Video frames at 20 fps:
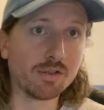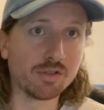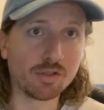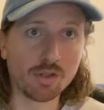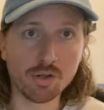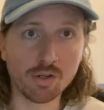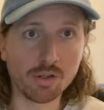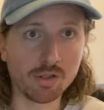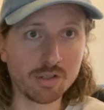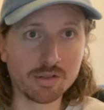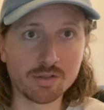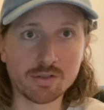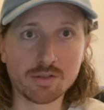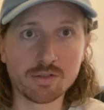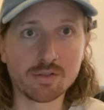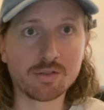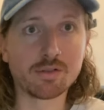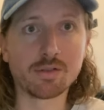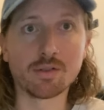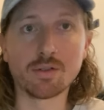
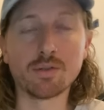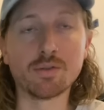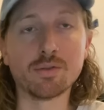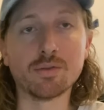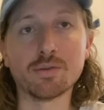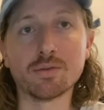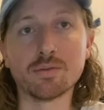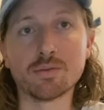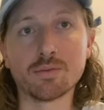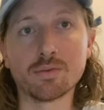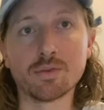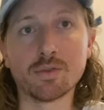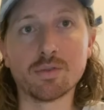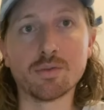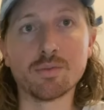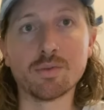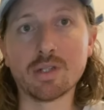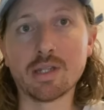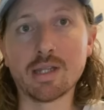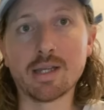journalists who
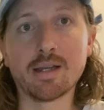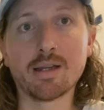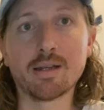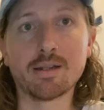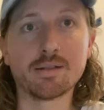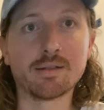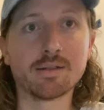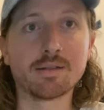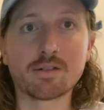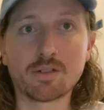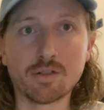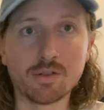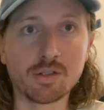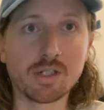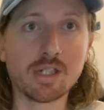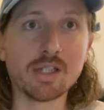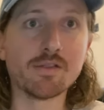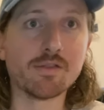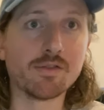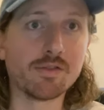were there and could
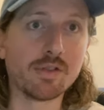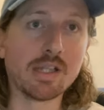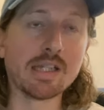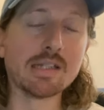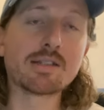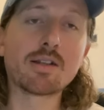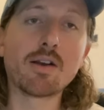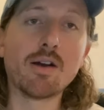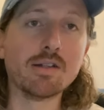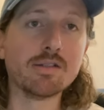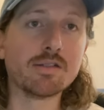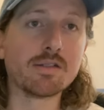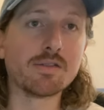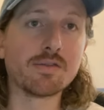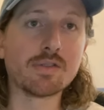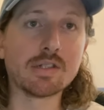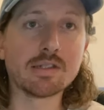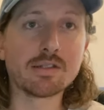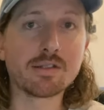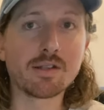give these kinds of
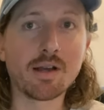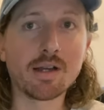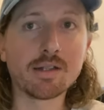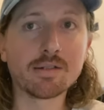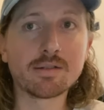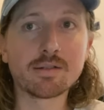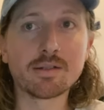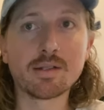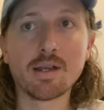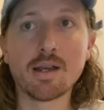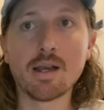insights.